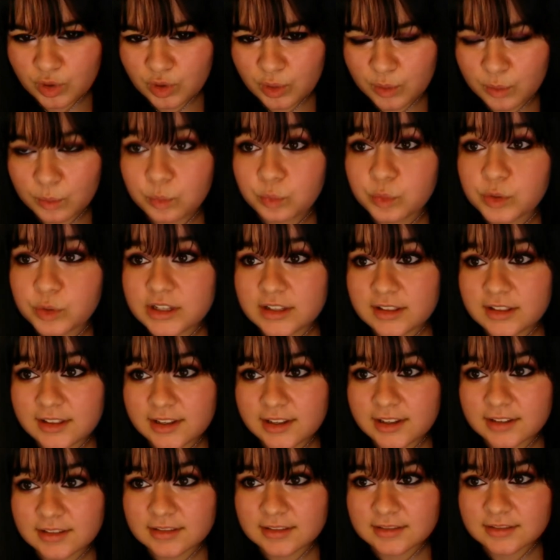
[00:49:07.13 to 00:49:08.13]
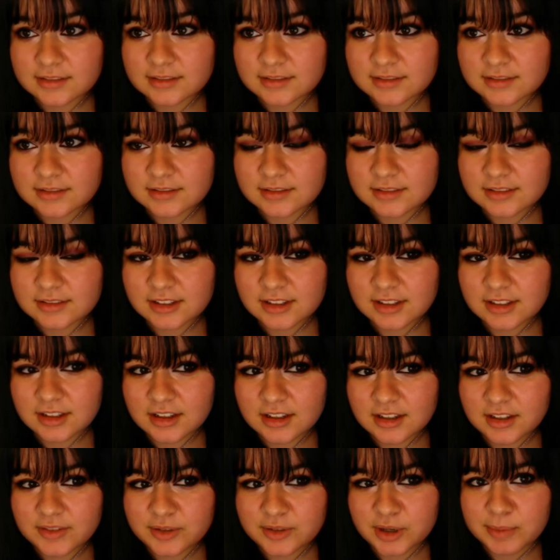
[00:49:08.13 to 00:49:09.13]
reeling
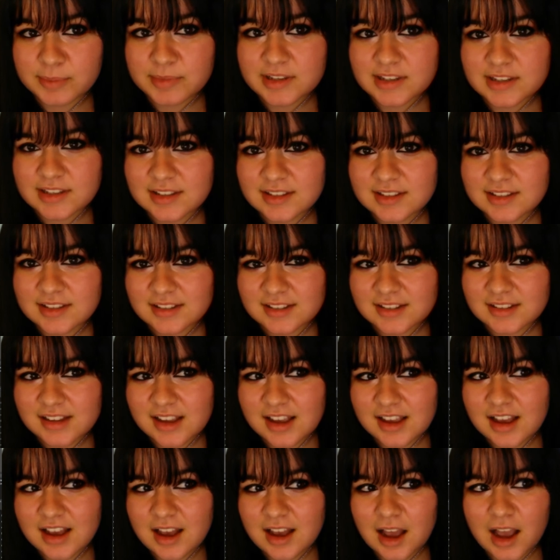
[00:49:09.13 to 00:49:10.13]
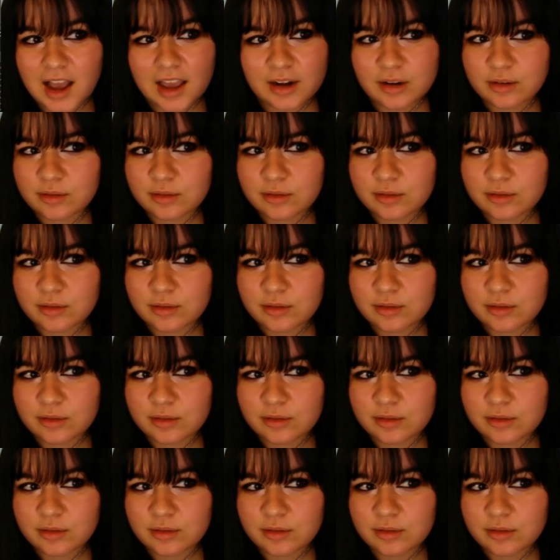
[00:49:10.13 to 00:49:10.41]
from this. I